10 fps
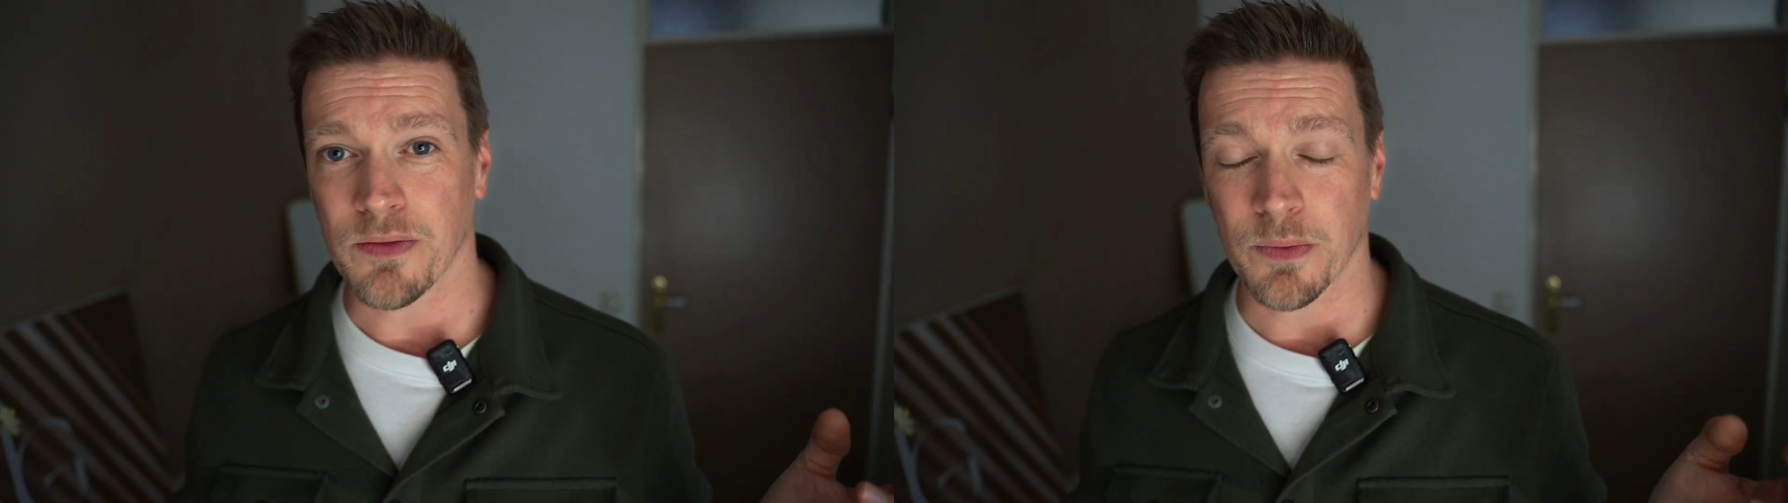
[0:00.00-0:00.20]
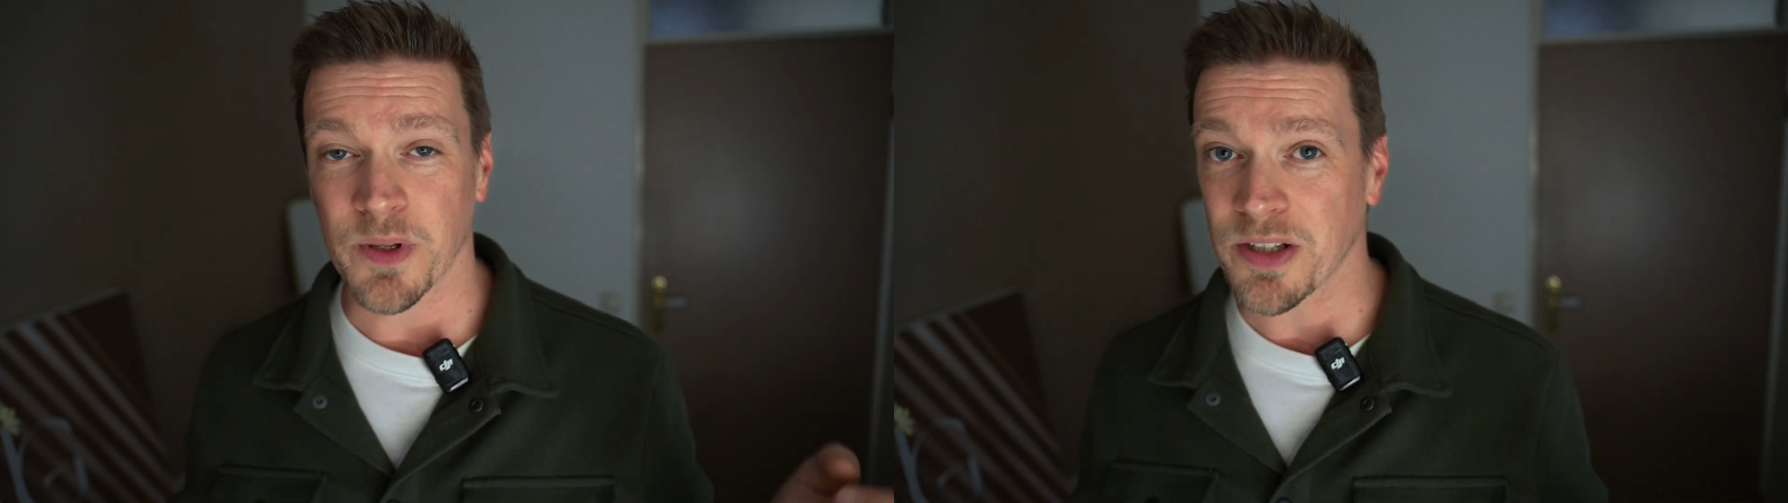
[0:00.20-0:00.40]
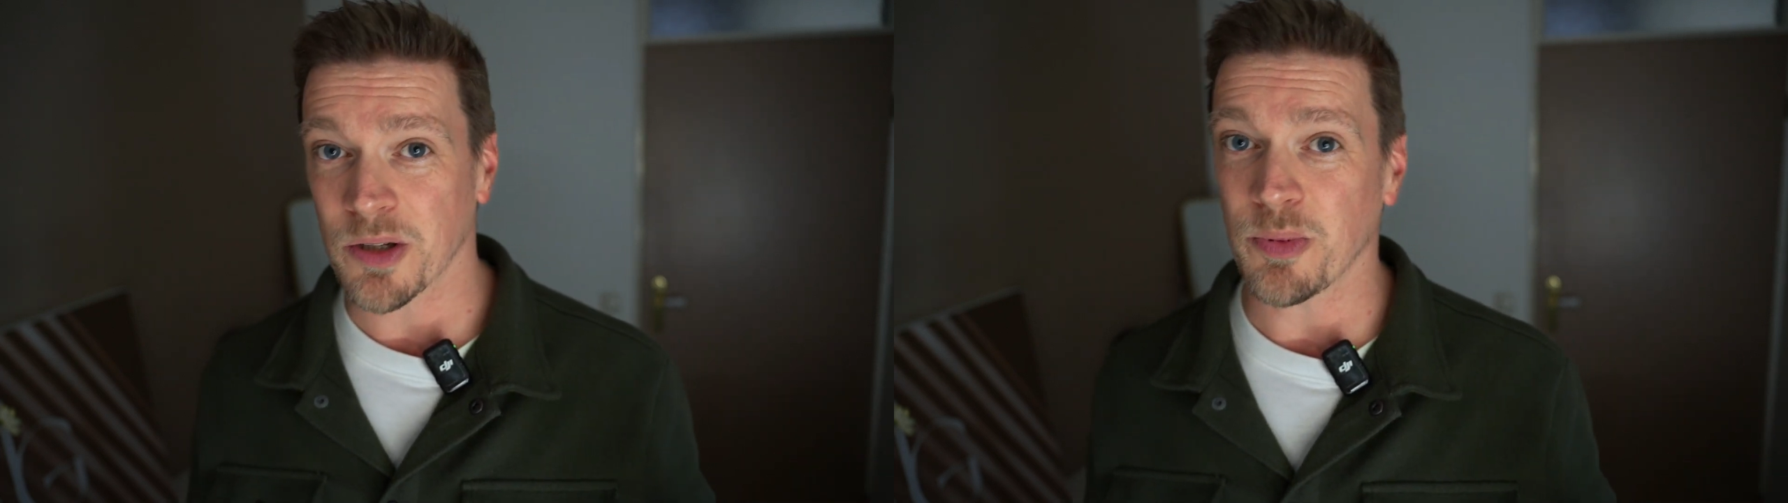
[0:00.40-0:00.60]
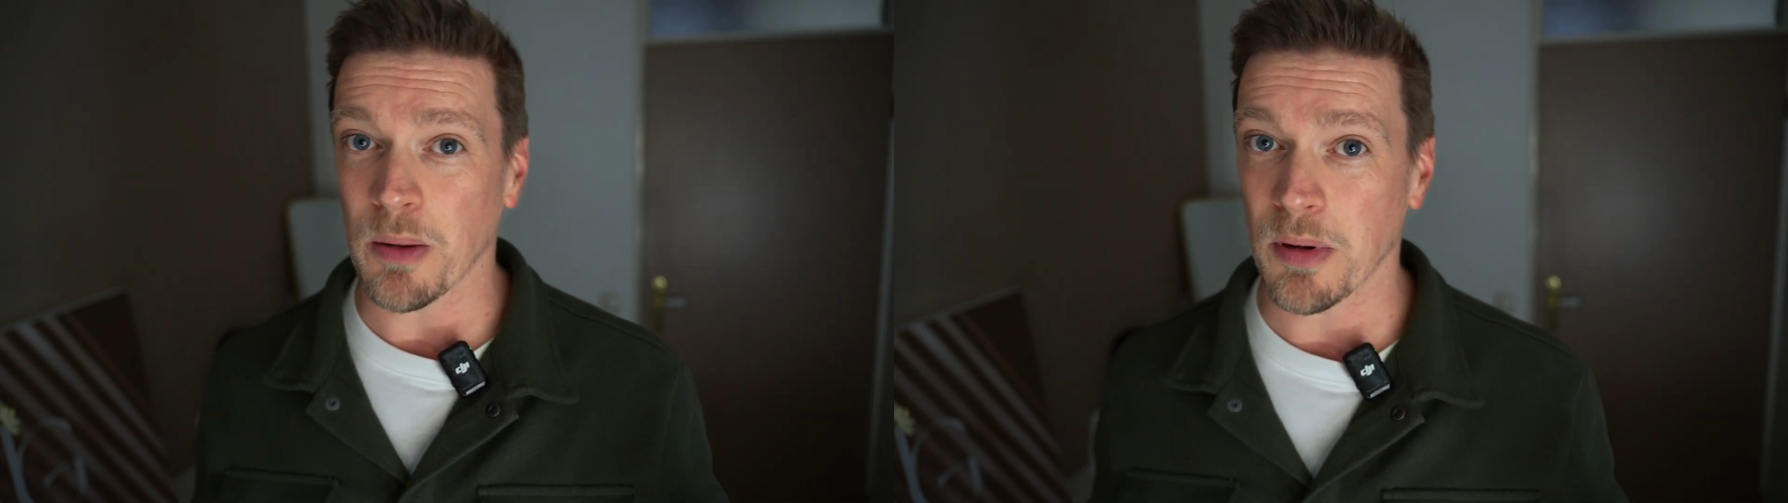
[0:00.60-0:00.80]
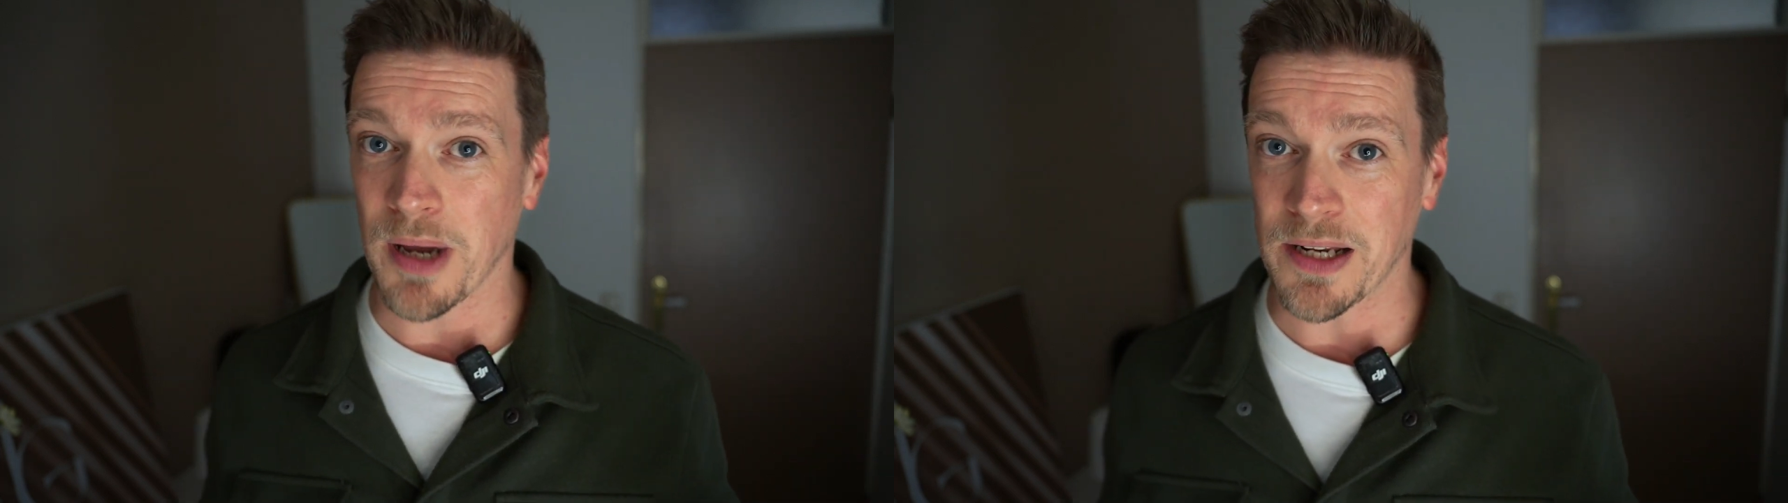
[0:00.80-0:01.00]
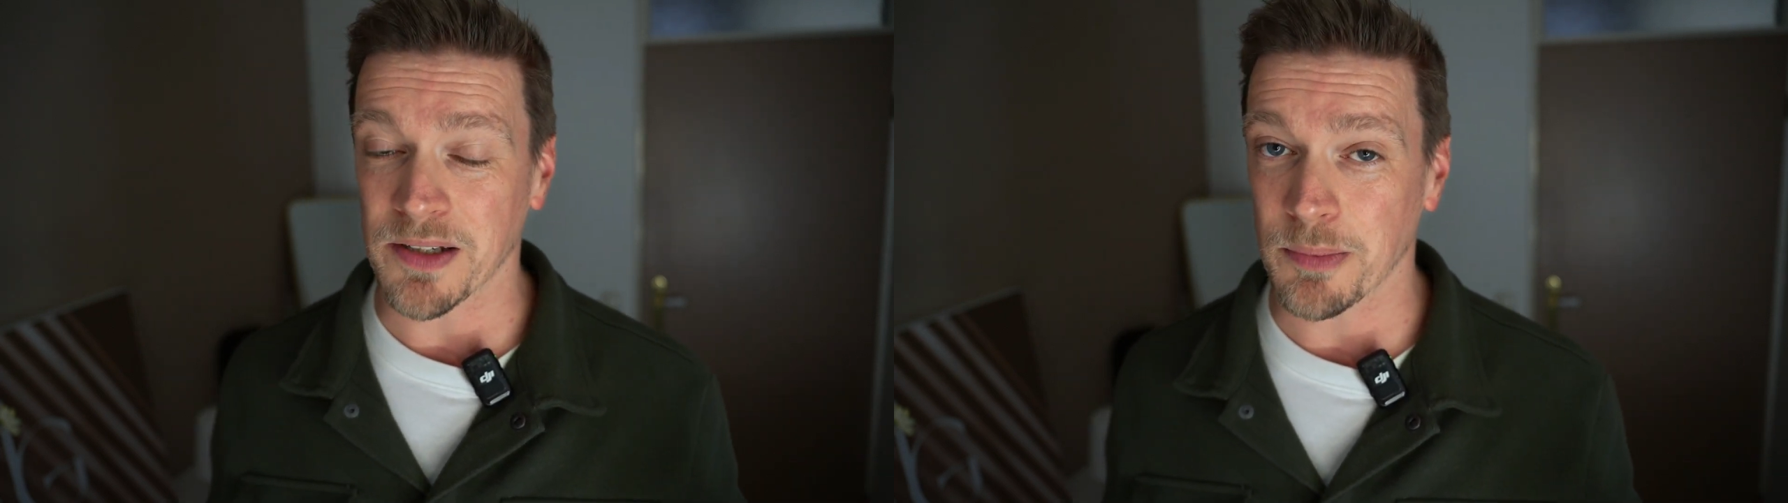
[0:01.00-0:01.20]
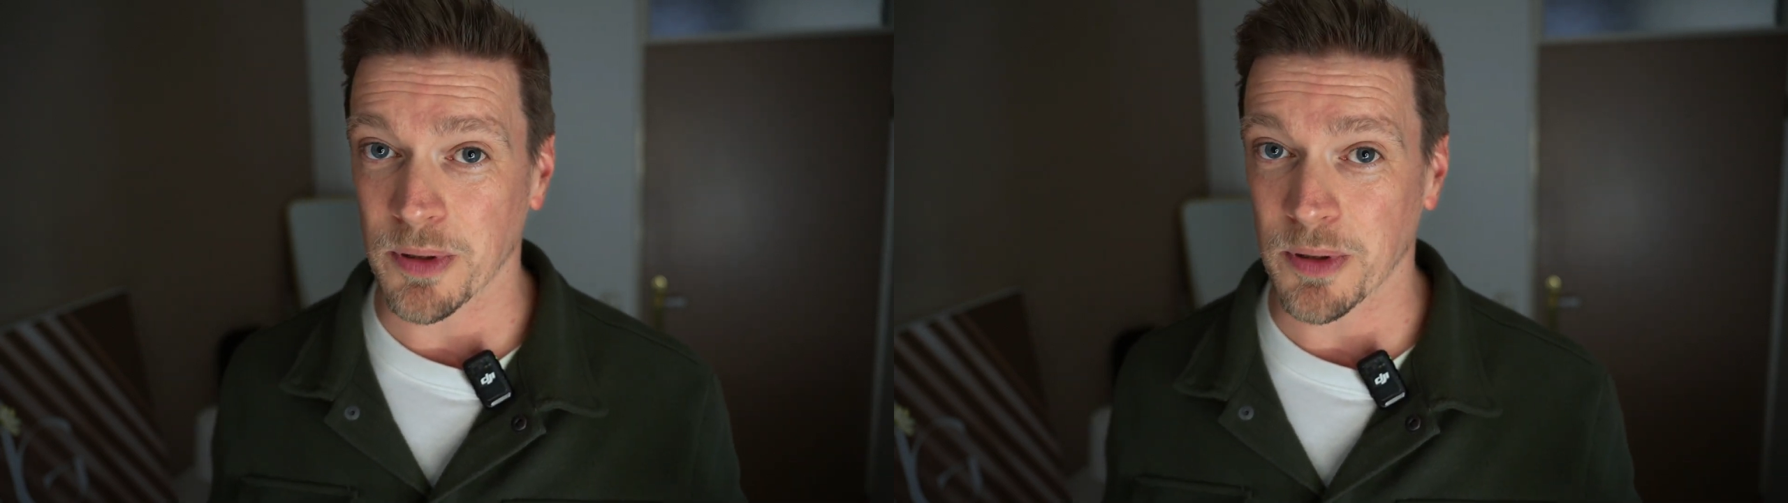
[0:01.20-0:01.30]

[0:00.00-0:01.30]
This is problematic